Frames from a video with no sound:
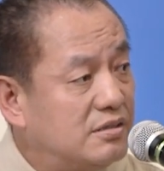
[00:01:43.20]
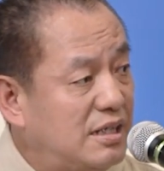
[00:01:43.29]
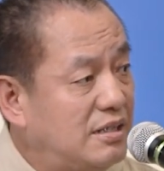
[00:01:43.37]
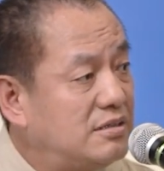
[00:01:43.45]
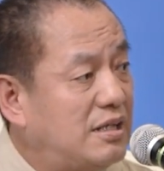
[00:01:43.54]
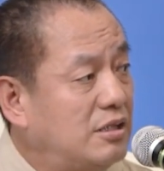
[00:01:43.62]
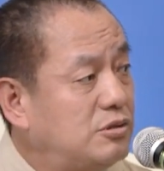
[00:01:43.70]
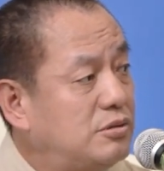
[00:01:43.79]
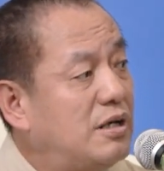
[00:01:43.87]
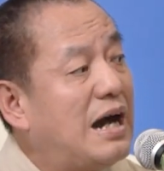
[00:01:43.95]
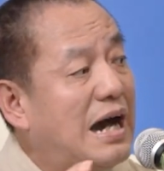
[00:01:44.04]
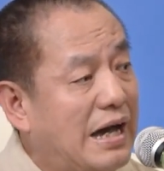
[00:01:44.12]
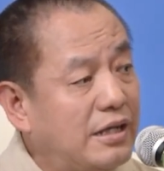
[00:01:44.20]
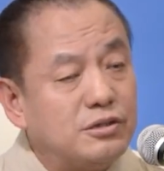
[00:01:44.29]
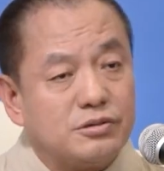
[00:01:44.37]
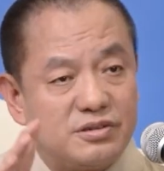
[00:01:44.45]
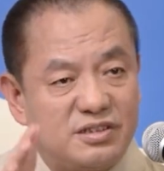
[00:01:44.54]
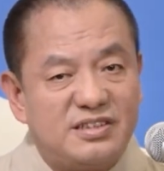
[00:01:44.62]
However, it
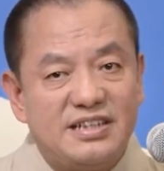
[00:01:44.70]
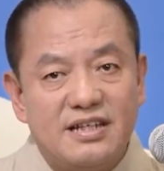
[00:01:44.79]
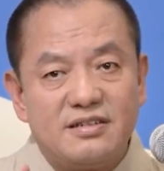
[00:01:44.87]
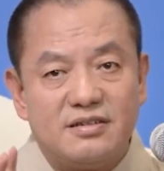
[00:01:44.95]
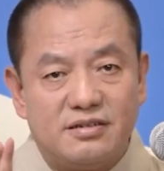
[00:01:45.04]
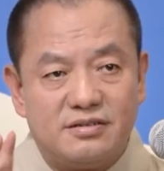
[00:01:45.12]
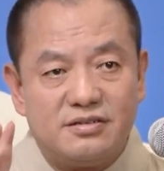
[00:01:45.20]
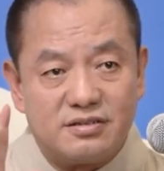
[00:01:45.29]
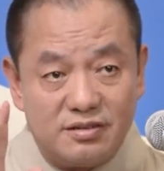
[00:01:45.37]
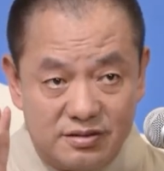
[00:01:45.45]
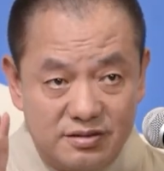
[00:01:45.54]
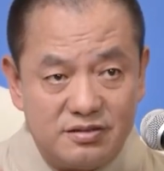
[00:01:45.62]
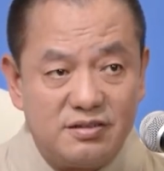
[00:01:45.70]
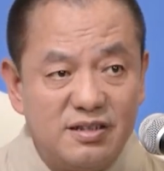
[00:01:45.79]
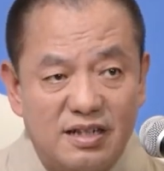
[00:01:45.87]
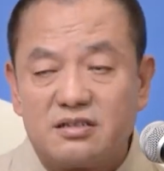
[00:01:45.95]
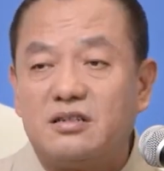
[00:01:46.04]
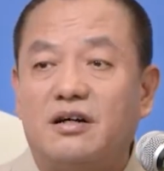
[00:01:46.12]
contains some elements of
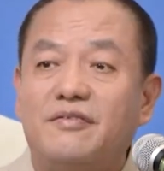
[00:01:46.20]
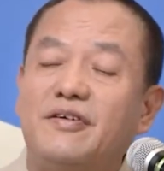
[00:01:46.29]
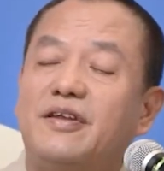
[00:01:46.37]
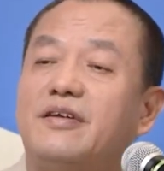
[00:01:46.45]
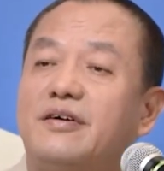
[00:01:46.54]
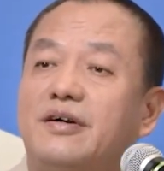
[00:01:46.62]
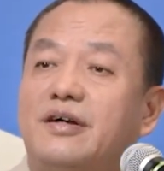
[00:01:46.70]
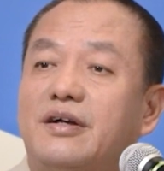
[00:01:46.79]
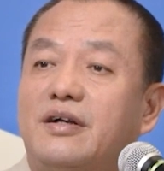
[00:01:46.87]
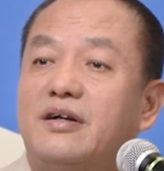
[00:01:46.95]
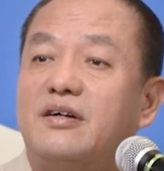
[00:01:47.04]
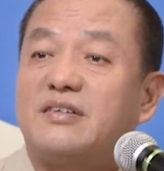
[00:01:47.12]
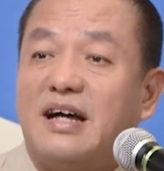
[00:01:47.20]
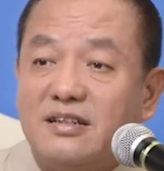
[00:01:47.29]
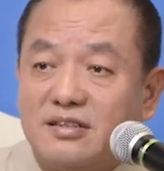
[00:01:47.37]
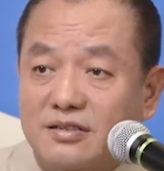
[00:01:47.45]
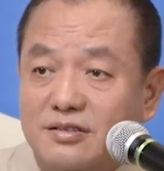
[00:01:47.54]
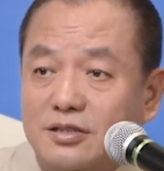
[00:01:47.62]
electricity
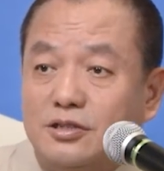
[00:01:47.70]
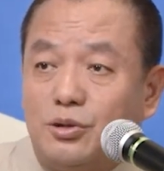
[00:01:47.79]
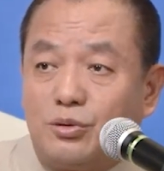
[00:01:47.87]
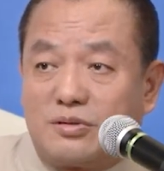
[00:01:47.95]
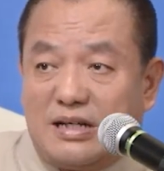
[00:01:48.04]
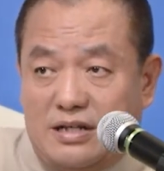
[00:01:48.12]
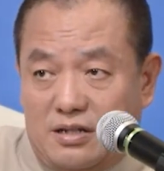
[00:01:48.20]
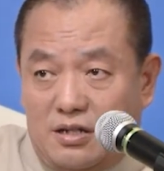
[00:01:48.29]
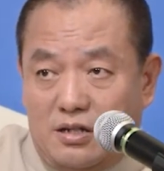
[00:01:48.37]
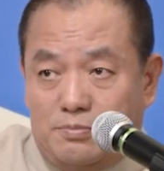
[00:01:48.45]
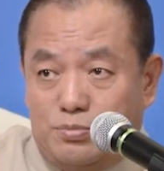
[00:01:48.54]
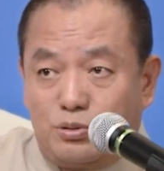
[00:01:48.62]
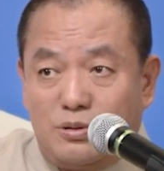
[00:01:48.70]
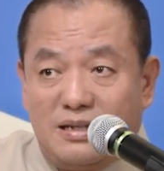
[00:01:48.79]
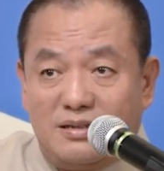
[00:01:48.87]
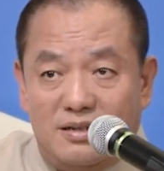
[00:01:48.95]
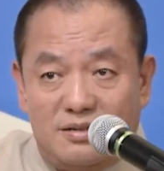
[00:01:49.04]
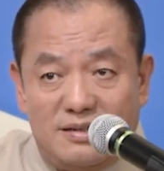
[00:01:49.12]
that ensure the Earth can
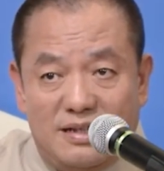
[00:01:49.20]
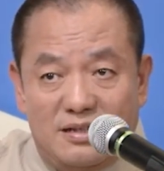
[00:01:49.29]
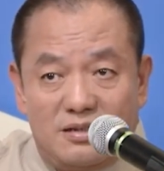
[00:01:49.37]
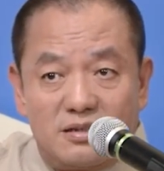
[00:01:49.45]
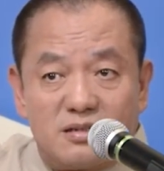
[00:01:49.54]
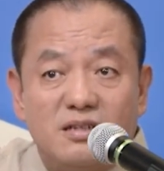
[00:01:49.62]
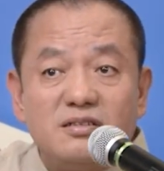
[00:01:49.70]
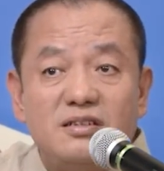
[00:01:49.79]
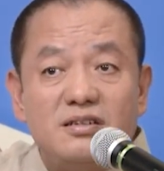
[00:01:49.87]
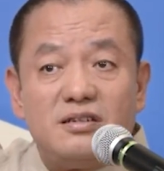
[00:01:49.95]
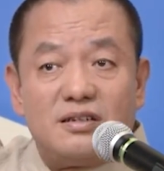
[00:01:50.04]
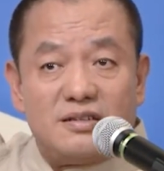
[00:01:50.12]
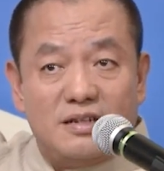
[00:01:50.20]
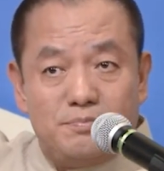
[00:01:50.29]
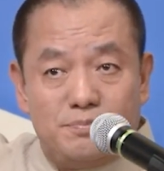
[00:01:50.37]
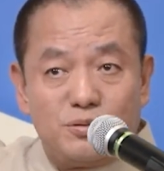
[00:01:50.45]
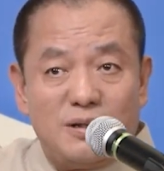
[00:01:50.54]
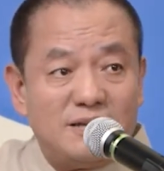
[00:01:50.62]
continue to rotate
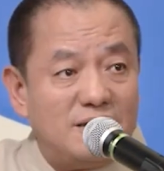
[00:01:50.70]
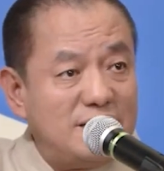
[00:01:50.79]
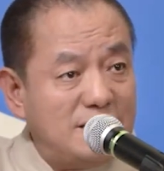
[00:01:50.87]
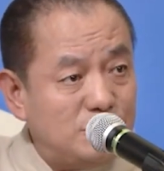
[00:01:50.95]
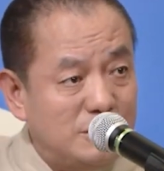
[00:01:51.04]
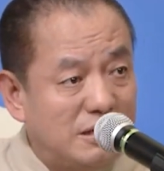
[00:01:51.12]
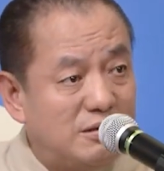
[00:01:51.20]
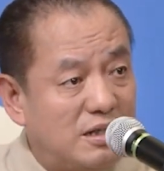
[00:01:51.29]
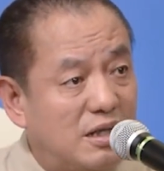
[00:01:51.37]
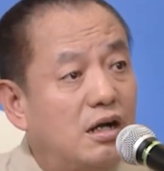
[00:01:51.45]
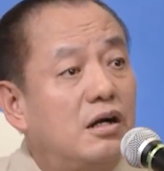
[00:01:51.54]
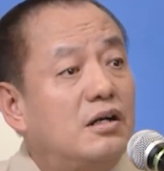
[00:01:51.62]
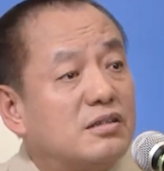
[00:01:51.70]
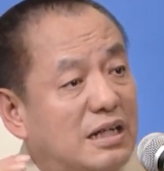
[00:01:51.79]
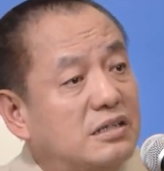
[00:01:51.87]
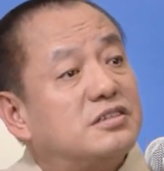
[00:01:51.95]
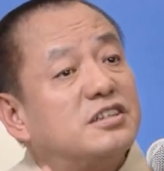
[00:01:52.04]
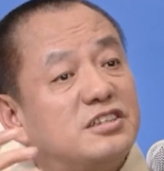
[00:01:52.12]
constantly.
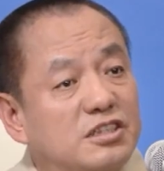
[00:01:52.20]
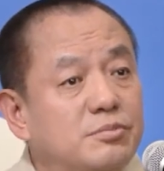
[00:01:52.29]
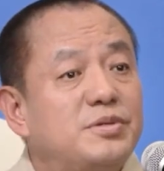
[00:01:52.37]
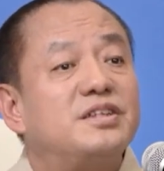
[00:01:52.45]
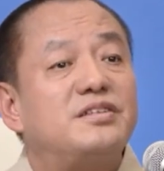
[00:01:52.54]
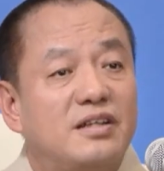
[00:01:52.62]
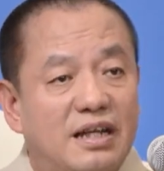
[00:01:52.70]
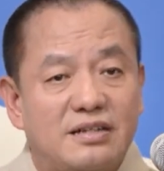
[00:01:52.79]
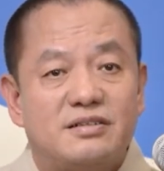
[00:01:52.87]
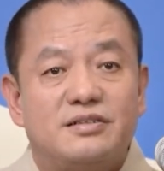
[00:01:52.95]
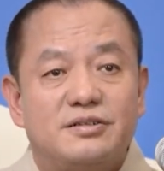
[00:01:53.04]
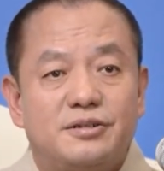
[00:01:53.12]
The Earth is itself a